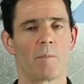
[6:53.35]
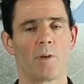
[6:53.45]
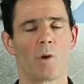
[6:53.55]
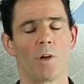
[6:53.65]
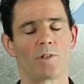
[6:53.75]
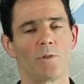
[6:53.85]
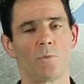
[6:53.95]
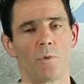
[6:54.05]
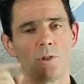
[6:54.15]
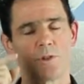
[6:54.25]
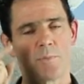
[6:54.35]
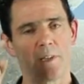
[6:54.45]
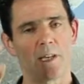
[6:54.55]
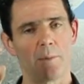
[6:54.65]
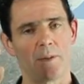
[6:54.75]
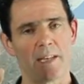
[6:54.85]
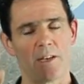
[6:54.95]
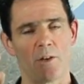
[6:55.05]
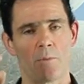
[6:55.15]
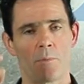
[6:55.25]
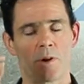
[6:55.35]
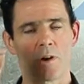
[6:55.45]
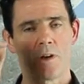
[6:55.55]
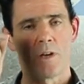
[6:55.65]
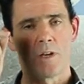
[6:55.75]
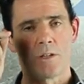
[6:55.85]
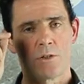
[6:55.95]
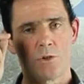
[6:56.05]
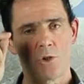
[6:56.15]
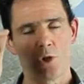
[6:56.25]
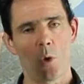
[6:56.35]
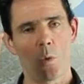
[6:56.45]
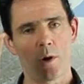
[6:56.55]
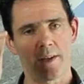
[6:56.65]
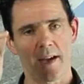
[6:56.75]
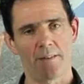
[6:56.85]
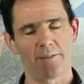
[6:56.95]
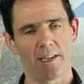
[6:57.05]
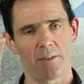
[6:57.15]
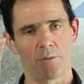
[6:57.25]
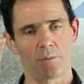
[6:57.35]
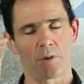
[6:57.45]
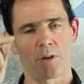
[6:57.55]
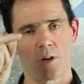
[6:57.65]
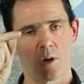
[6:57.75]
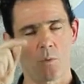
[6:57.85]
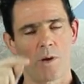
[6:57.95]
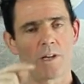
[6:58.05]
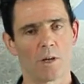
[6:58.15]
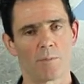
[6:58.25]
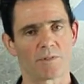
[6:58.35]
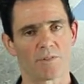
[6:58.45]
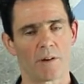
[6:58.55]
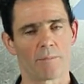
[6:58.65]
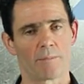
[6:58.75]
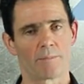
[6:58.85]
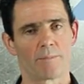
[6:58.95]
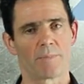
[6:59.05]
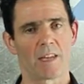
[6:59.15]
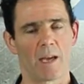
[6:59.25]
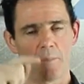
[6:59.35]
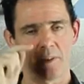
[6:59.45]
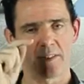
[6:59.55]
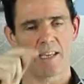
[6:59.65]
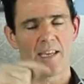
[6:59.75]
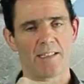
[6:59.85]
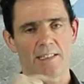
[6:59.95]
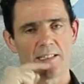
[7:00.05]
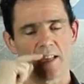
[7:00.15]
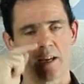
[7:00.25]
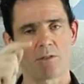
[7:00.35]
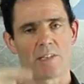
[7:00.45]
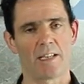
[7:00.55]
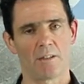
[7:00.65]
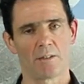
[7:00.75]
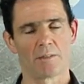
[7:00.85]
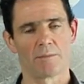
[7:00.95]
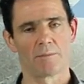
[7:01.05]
Because when you speak about that number, you know why you have that number, where it comes from, and by saying this out loud